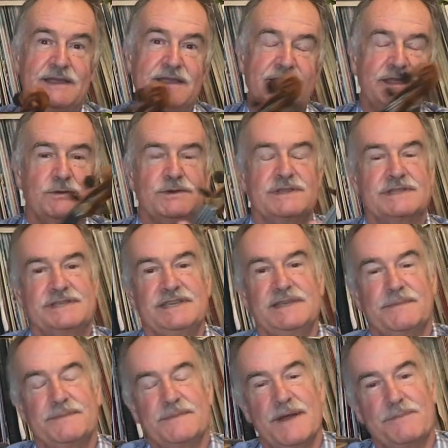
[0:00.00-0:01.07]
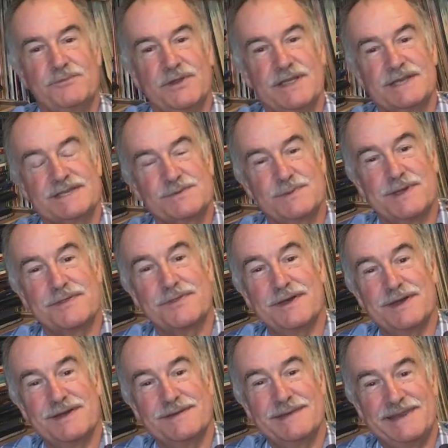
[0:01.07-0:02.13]
You wouldn't see a Prius with
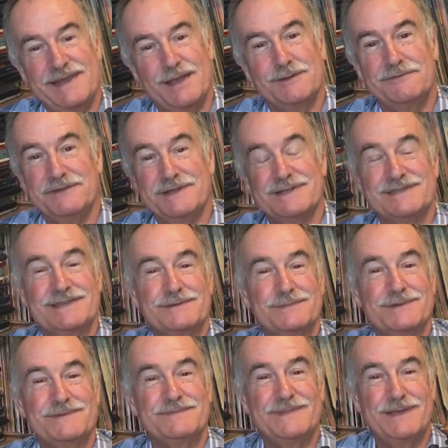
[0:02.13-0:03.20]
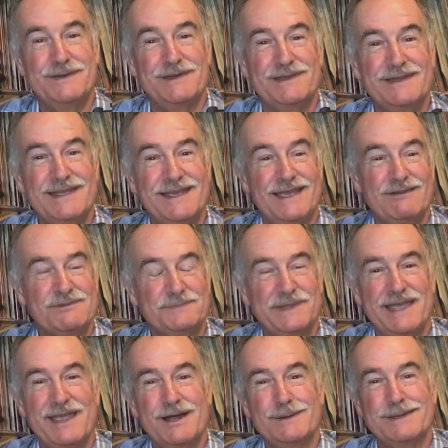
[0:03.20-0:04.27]
tail fins. It would
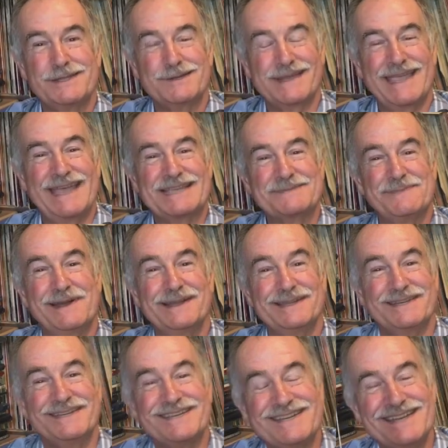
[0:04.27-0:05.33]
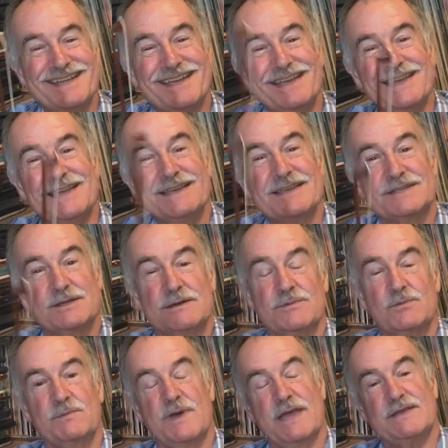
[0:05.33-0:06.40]
play hell with your gas mileage. So,
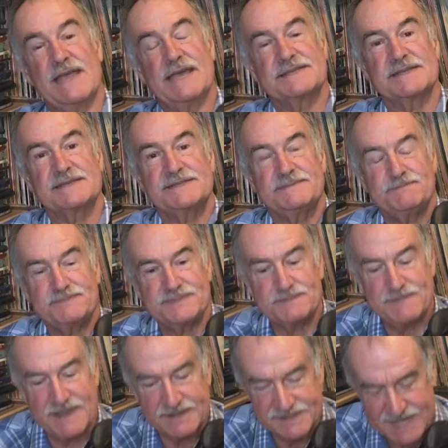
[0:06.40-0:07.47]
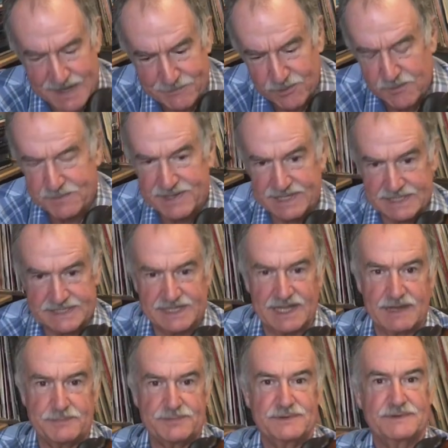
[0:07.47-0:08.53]
but as the tempo picks up,